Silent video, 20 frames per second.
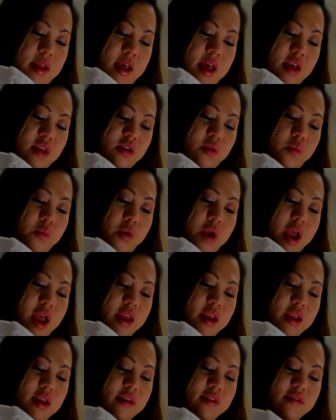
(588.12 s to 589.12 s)
and the
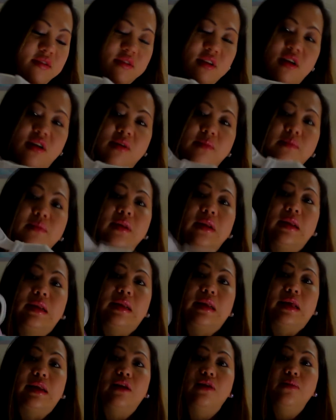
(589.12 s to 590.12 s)
brand is um,
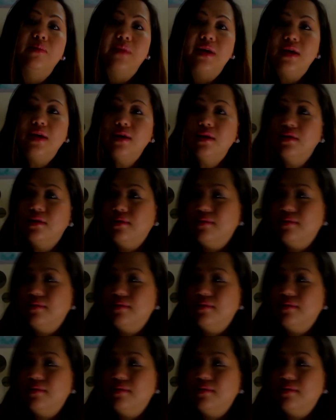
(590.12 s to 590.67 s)
Little Me.